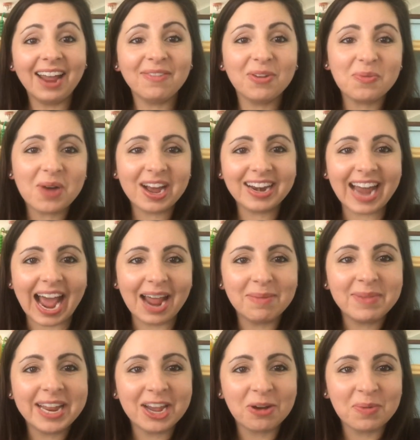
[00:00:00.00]
everyone,
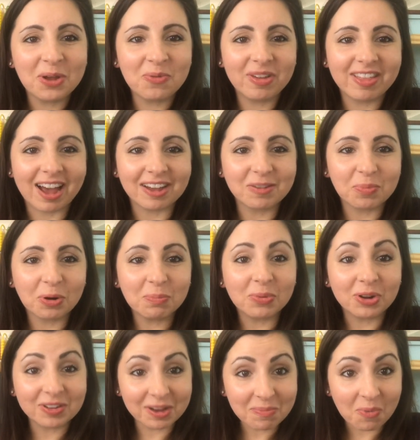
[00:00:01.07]
I'm Naomi with Usborne
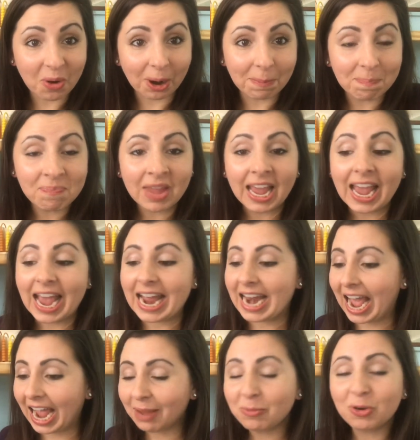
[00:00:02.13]
Books and More, and
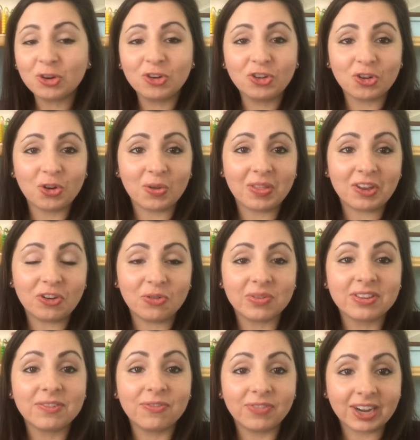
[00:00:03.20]
I'm going to show you the
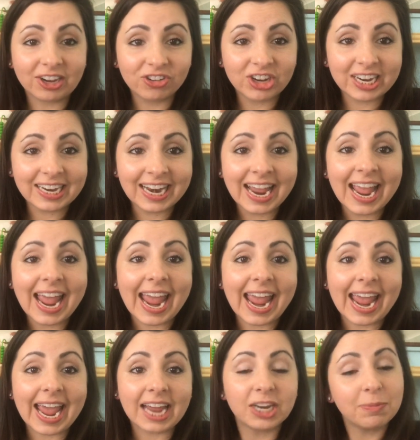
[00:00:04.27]
newest fiction
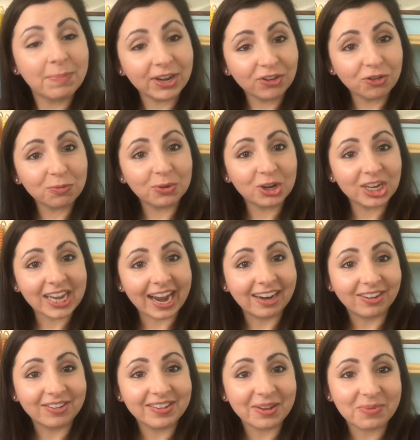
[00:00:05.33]
and picture book
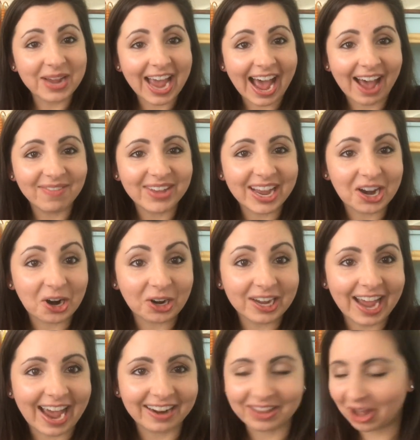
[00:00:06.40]
titles that we have in our
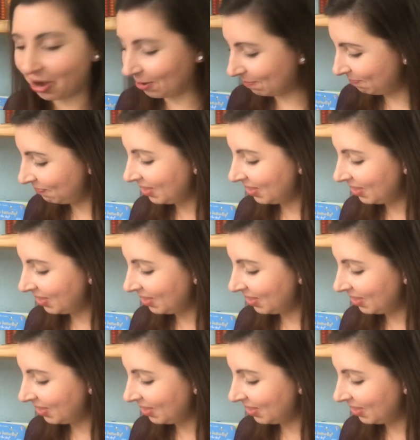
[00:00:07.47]
catalog.